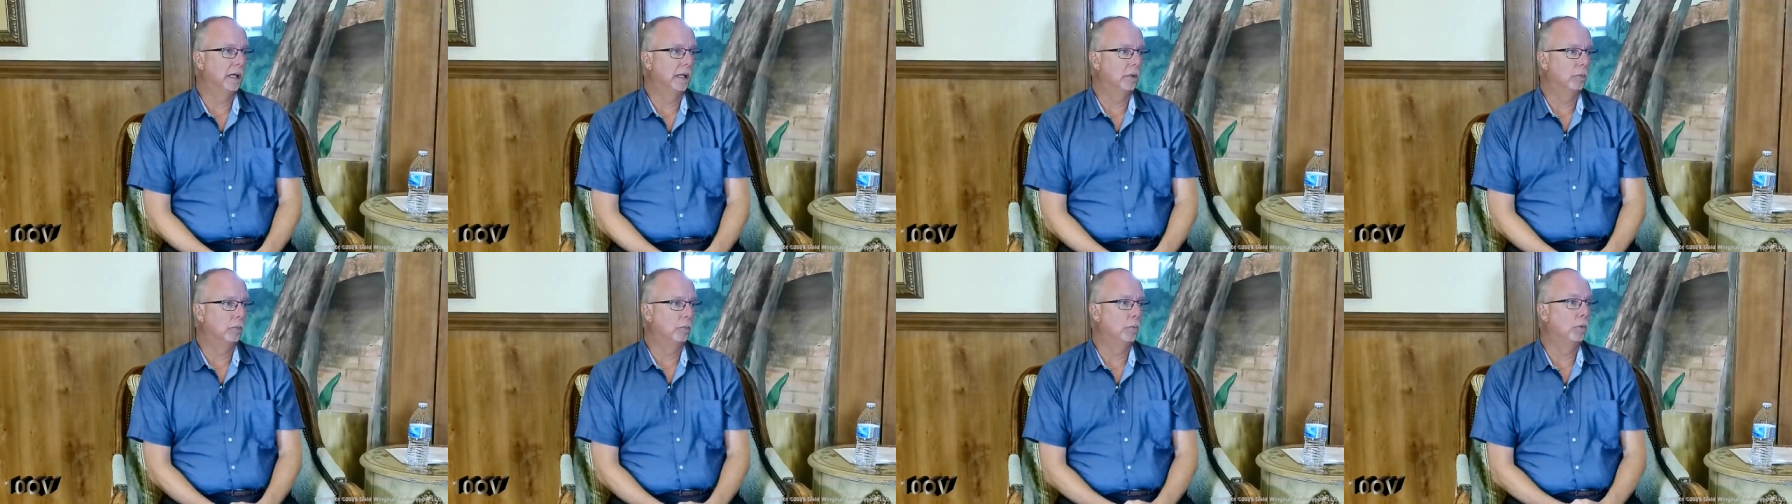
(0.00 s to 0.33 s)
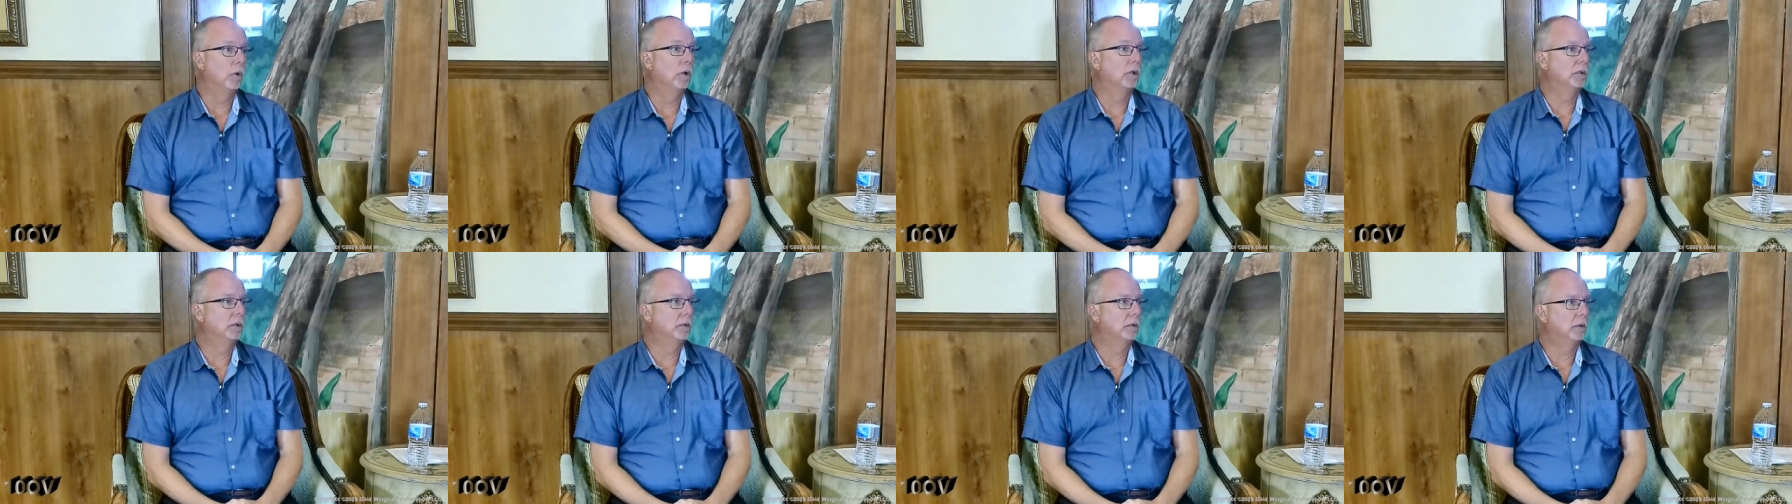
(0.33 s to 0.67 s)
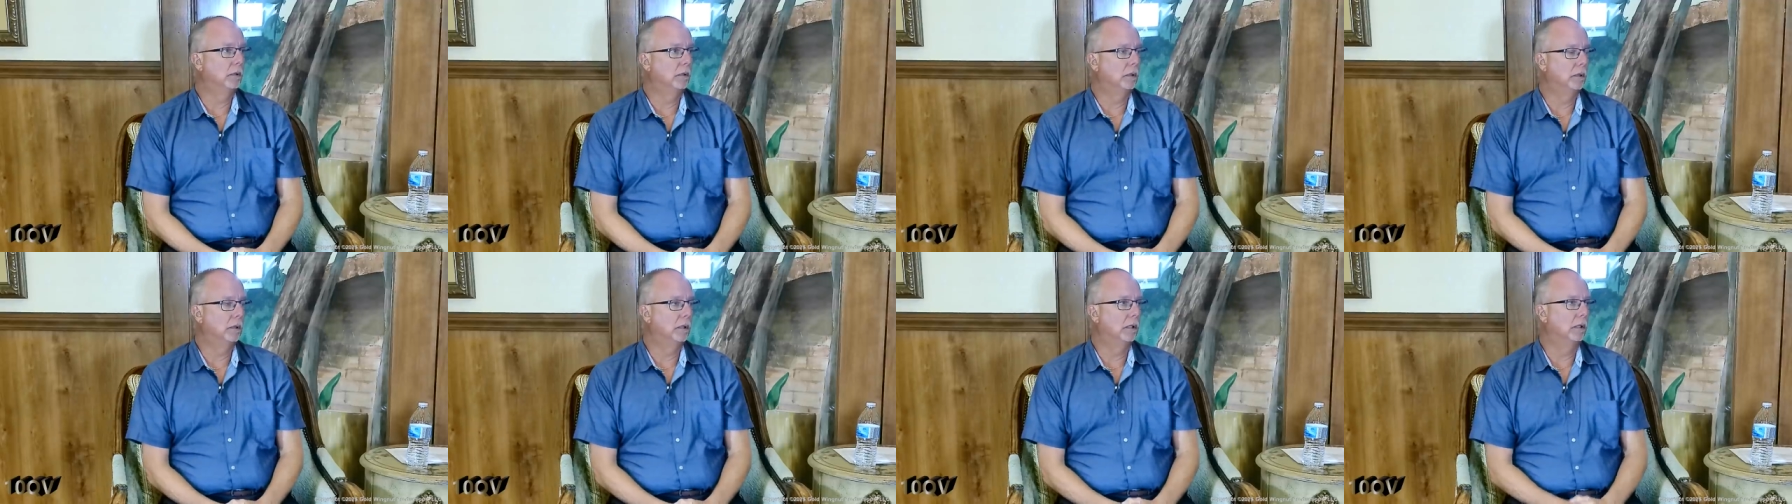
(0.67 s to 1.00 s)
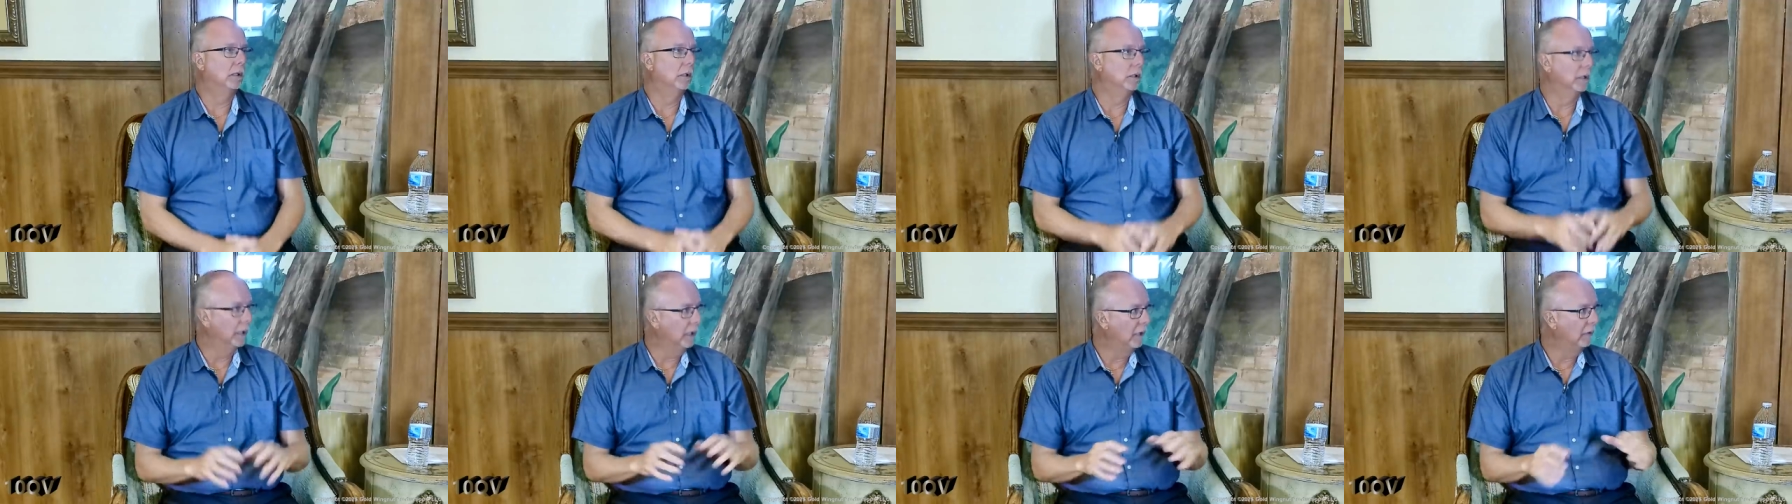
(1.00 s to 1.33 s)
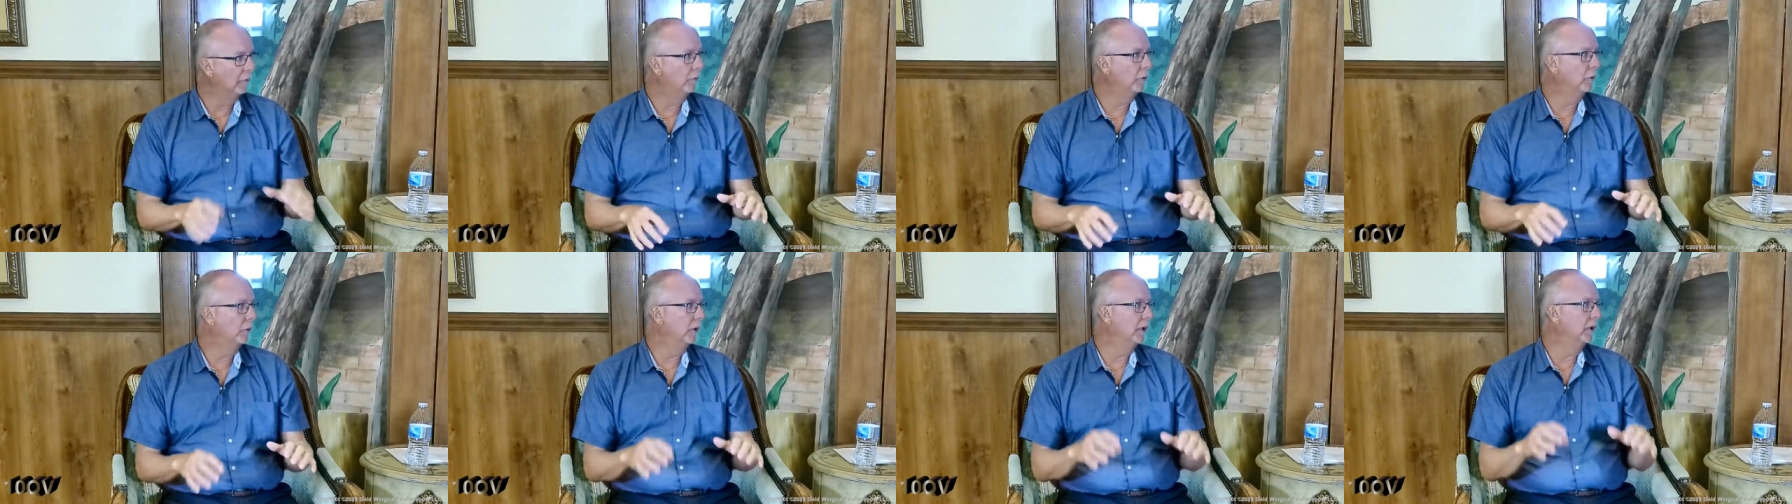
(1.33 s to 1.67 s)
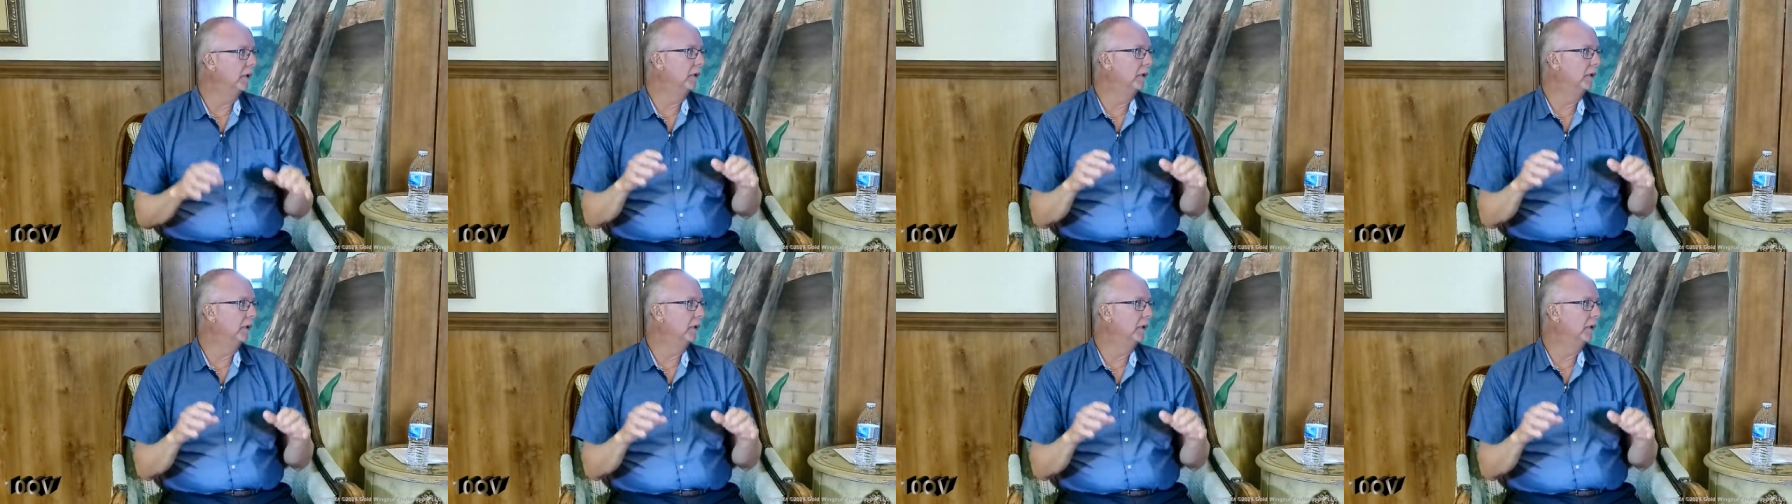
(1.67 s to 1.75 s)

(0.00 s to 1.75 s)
what the level and